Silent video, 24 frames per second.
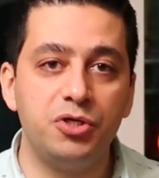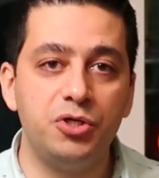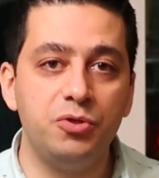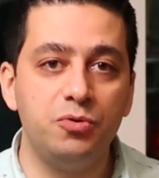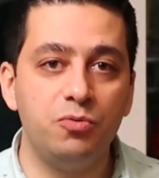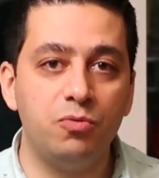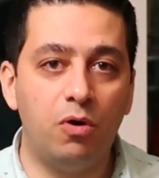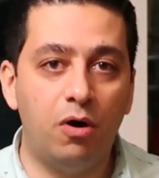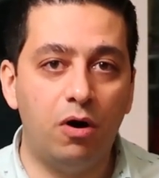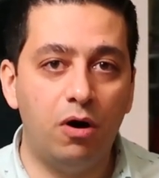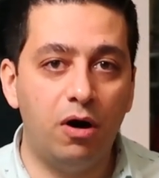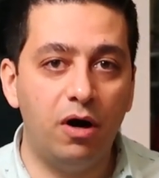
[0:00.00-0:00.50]

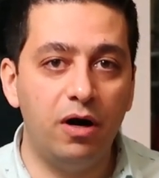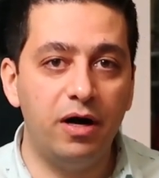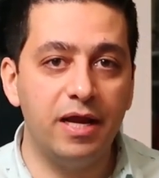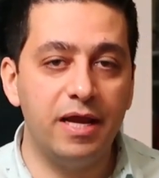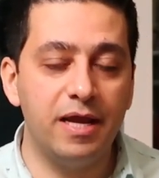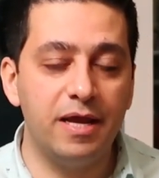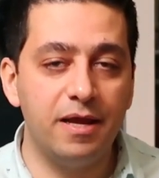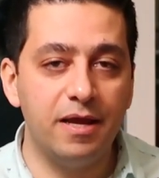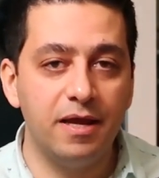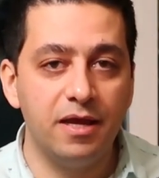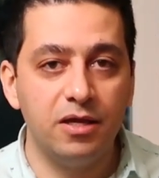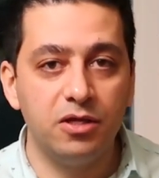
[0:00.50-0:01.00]
You are
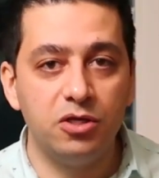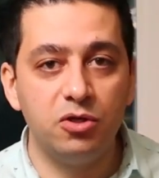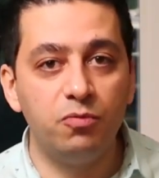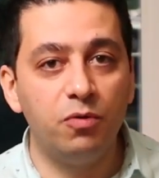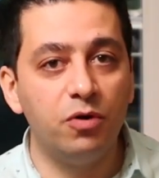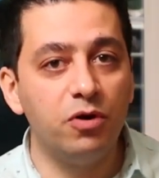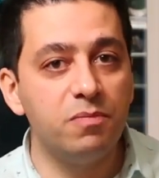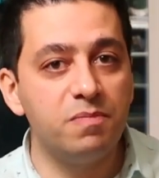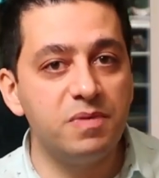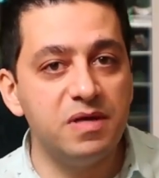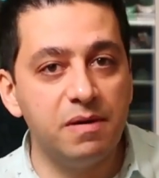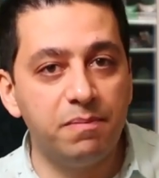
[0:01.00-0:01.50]
a, you
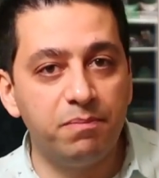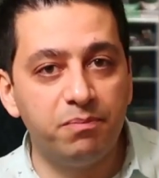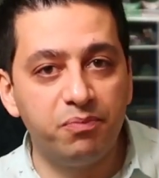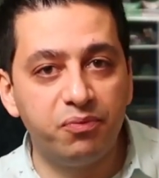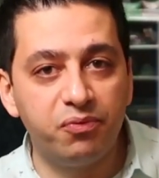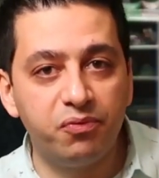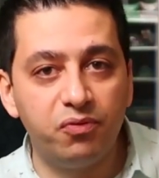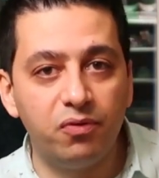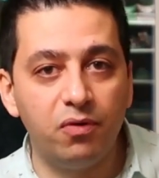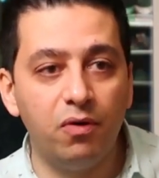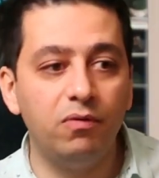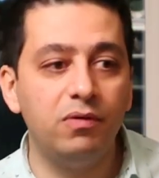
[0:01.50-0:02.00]
want to be a
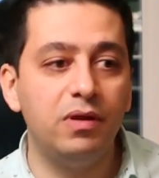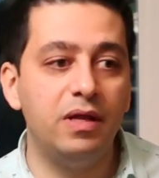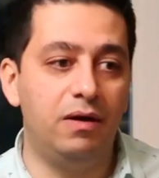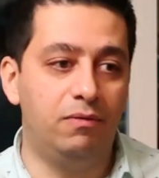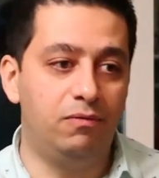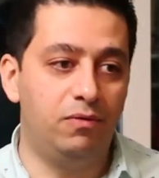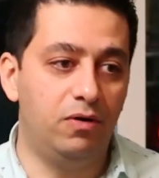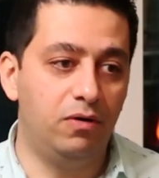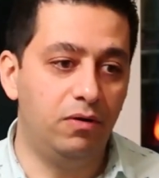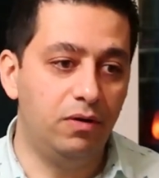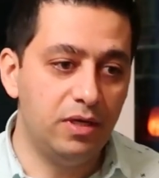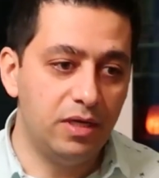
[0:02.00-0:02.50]
pro
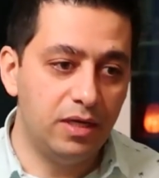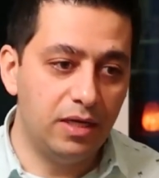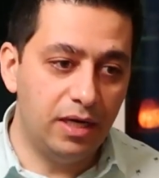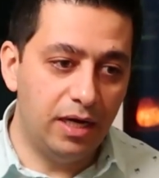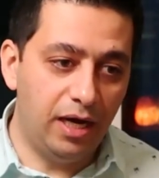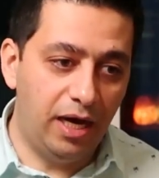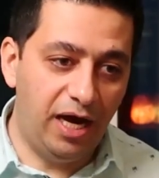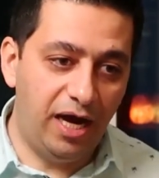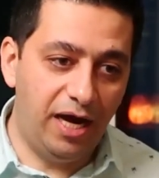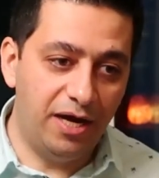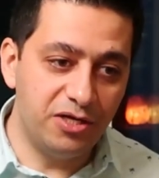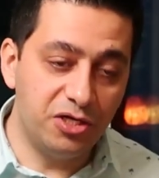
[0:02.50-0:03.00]
level,
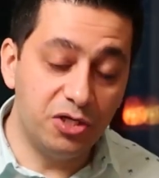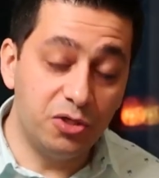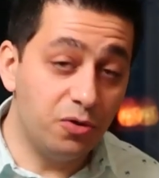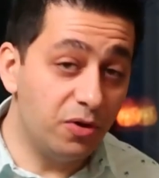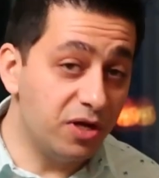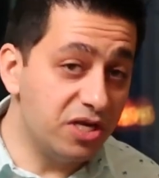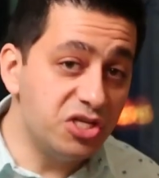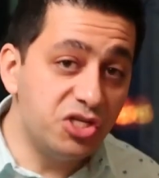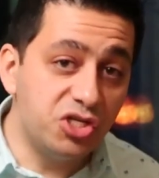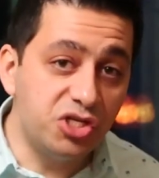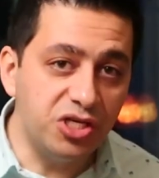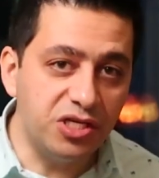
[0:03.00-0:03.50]
uh, you
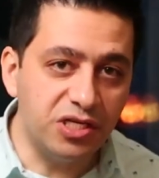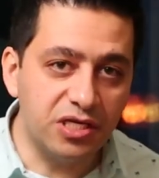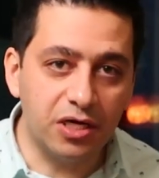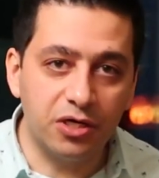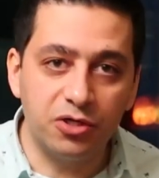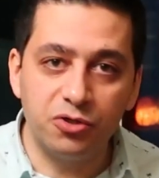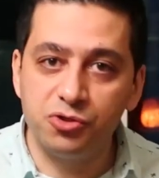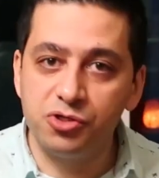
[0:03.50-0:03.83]
know, engineer.